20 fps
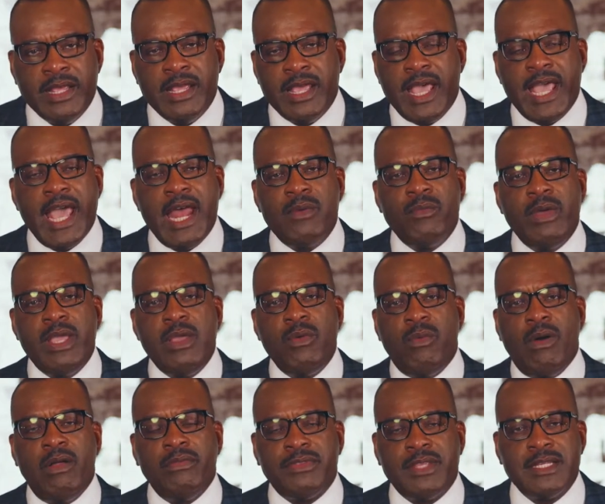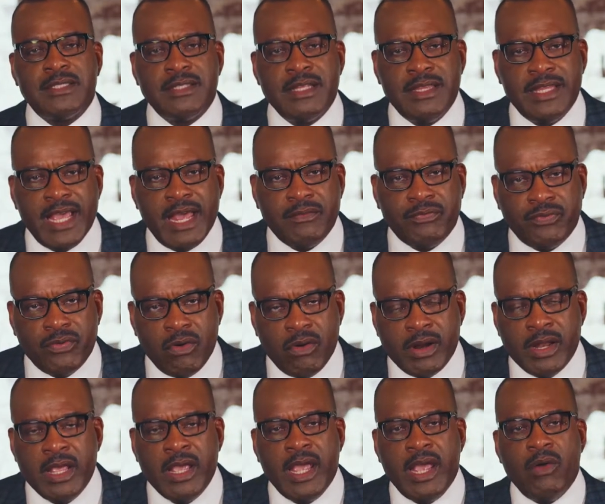And we want this and that for
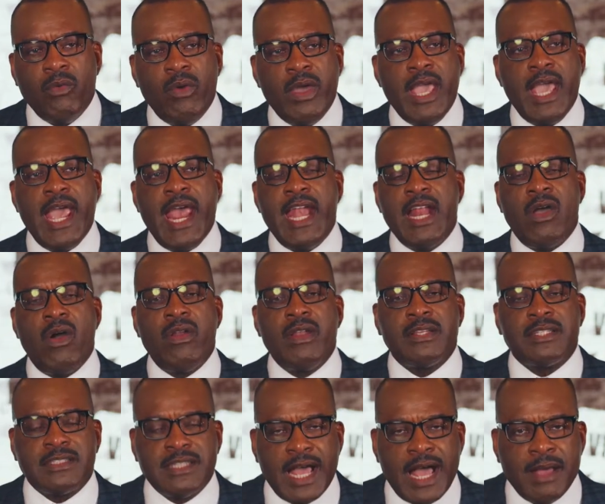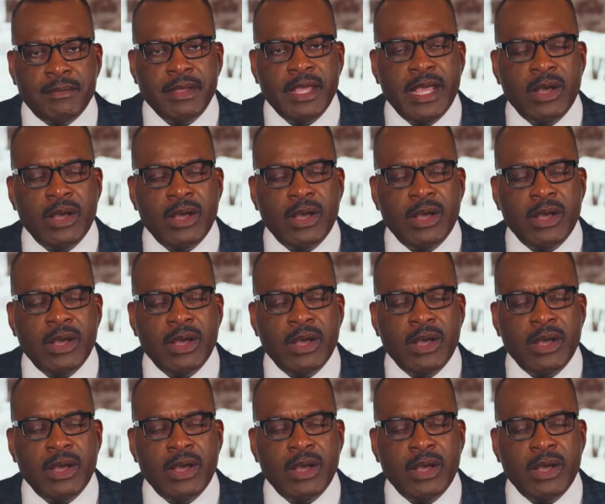it. And we ain't going to stop.